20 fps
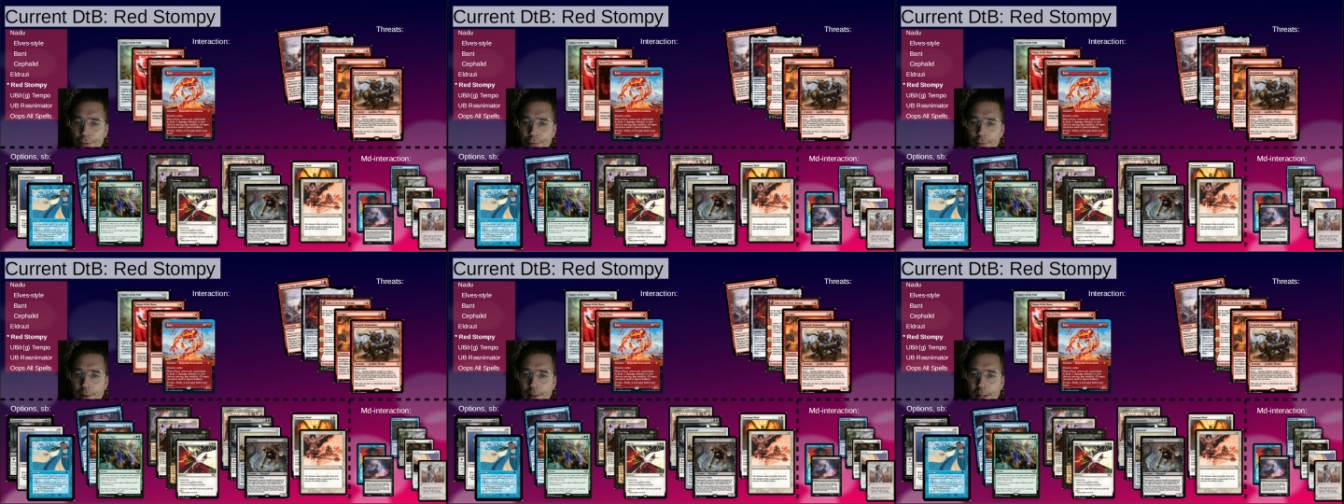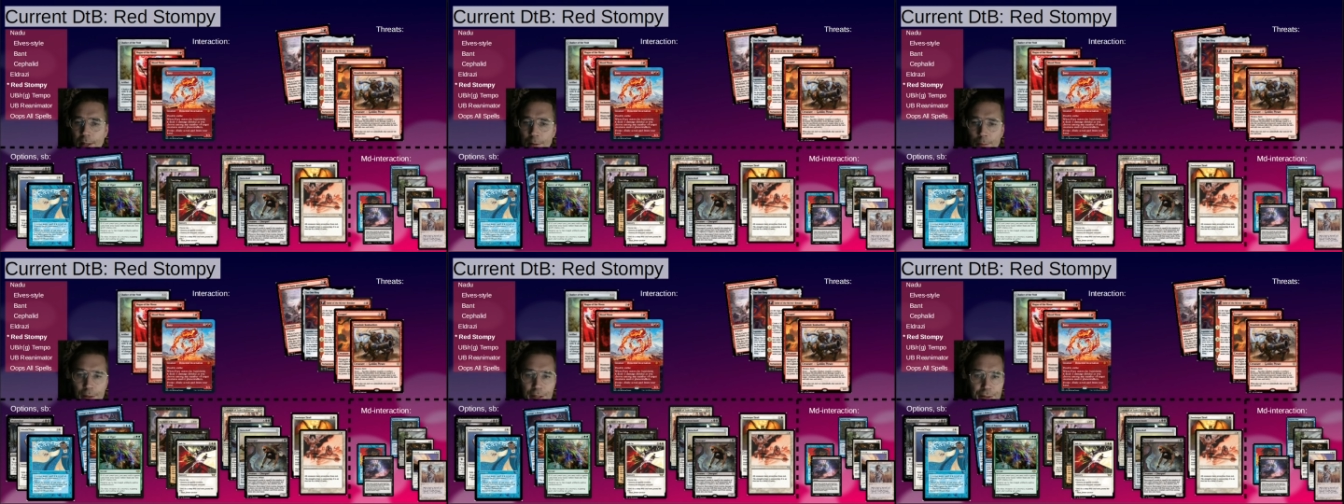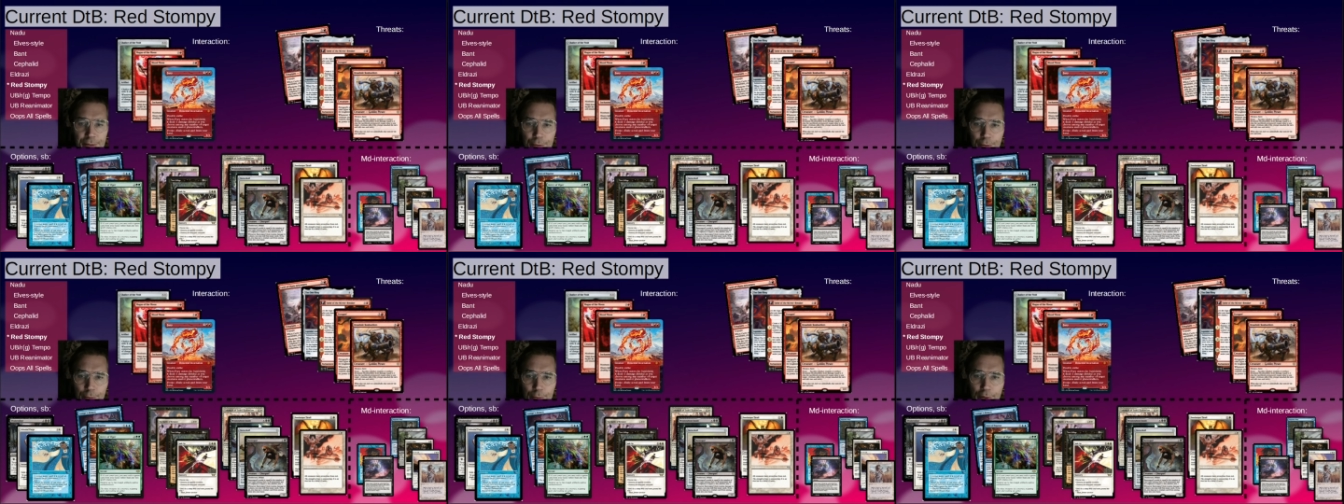reliably
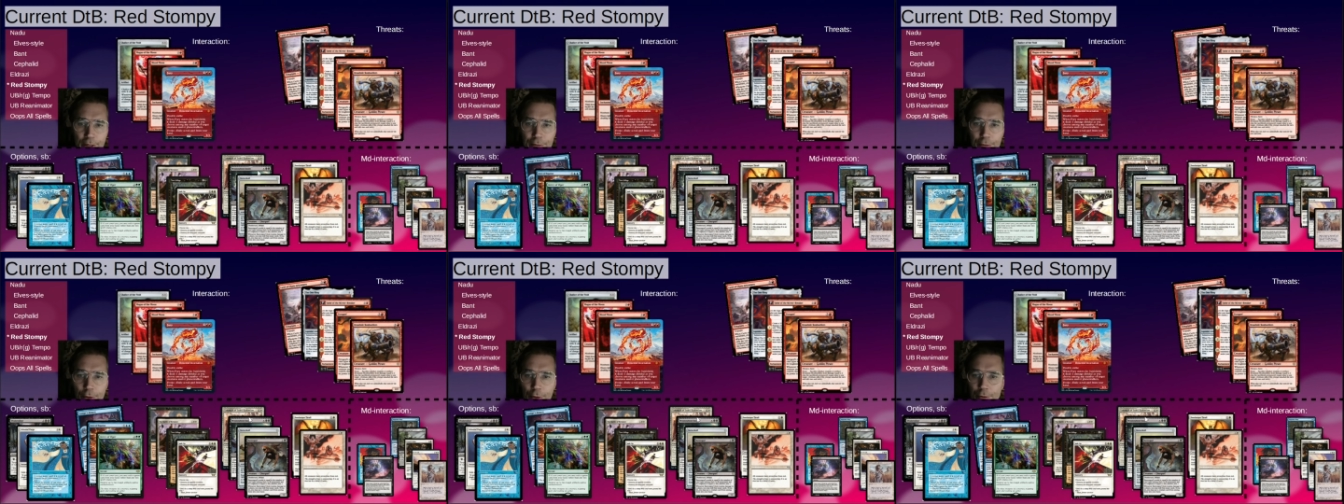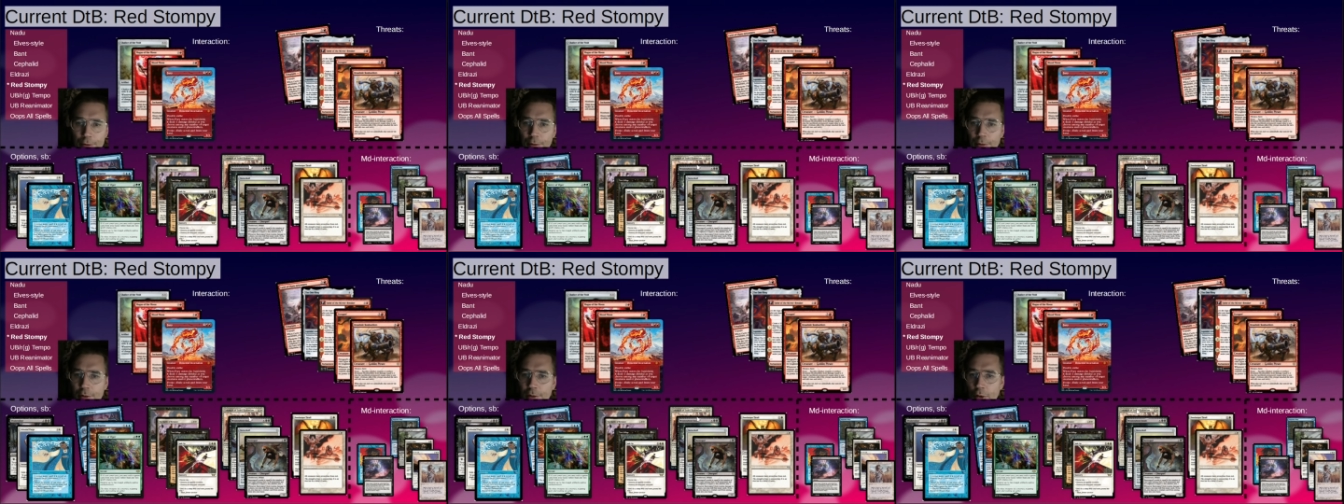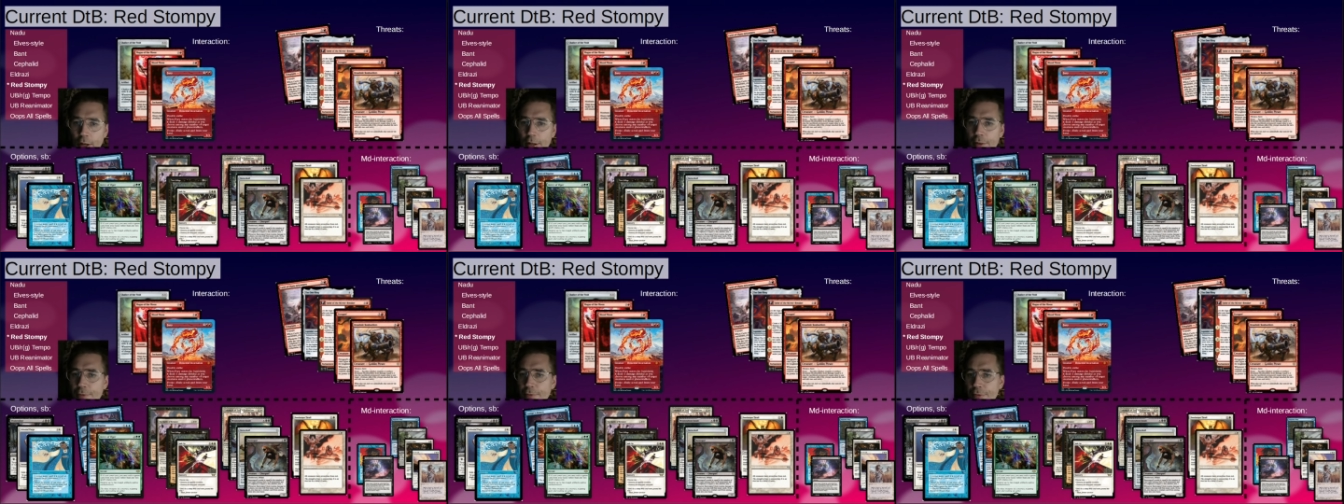into your graveyard.
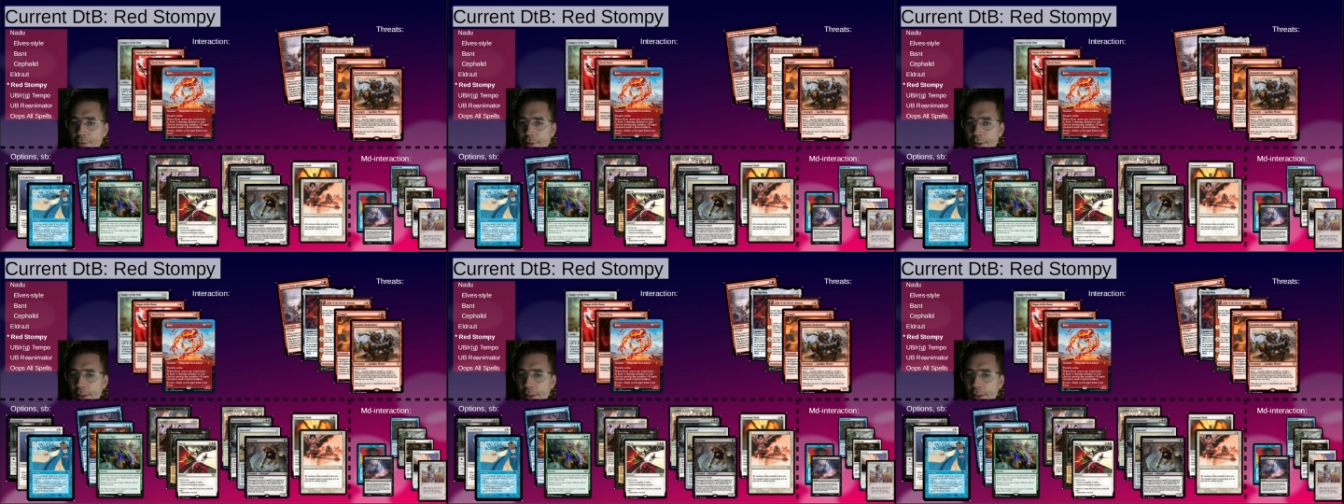Triumph,